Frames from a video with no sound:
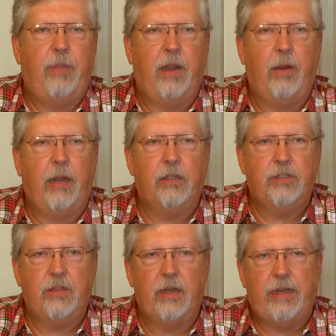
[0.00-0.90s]
period is
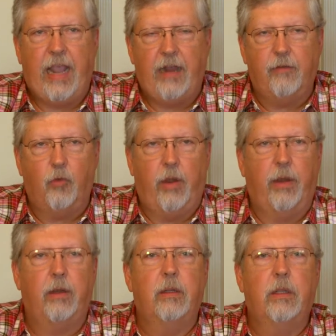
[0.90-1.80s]
in the dead of
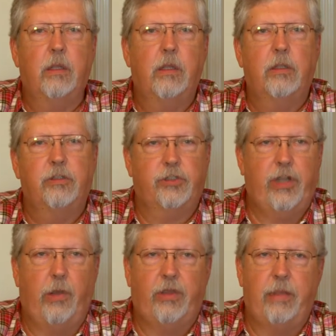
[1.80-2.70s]
winter,
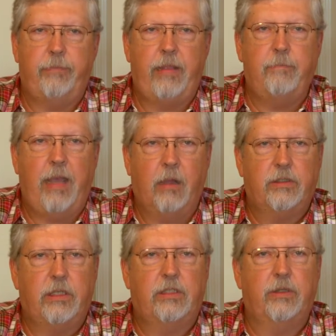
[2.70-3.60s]
snow can be
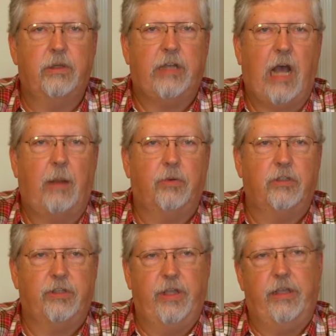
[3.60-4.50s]
melted to
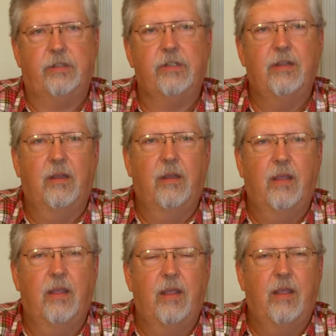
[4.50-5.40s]
accomplish this.
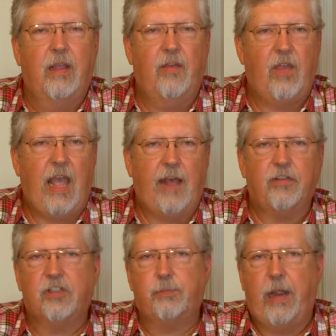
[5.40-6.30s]
If you have
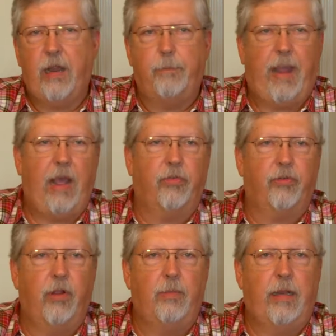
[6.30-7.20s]
a spare
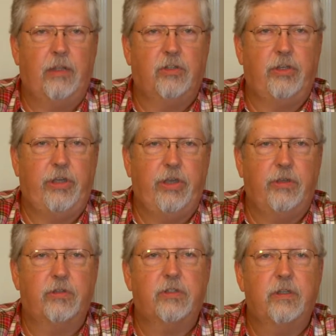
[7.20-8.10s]
bathroom that isn't
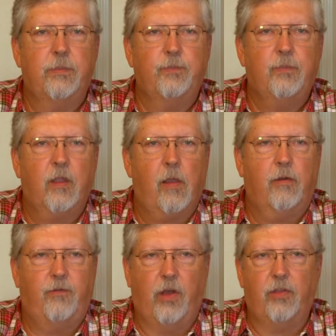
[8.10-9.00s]
used,
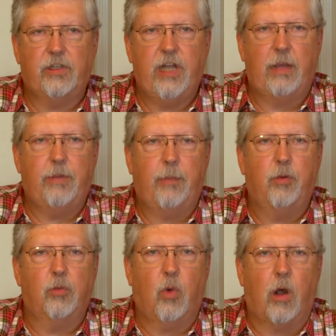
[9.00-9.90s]
fill the tub up
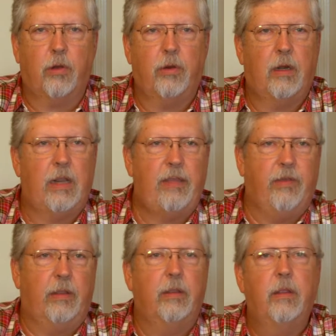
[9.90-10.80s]
with water and leave
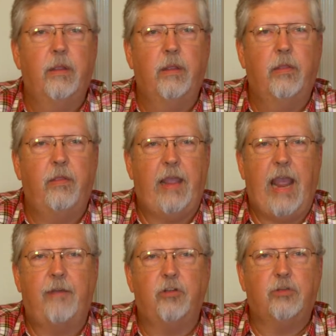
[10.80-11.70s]
it. The
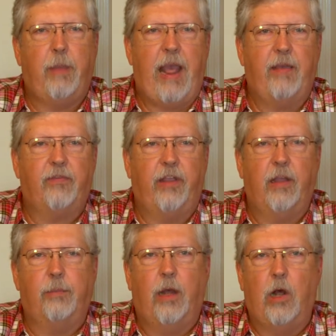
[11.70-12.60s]
average
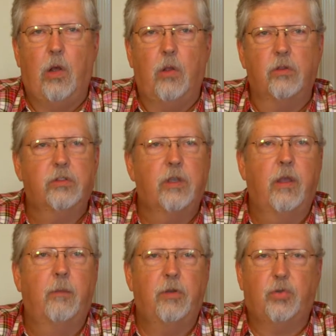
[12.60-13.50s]
bathtub holds
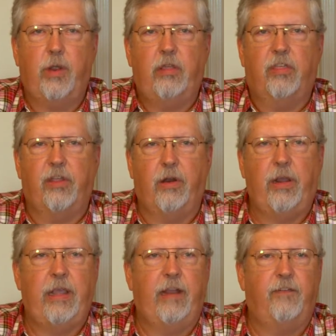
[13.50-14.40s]
between
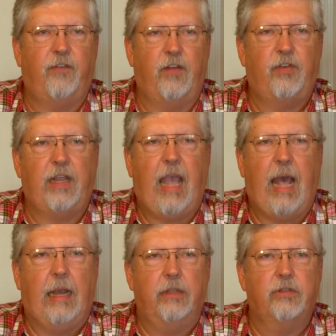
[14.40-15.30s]
30 and 50
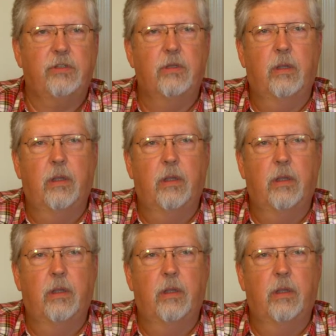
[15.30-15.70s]
gallons.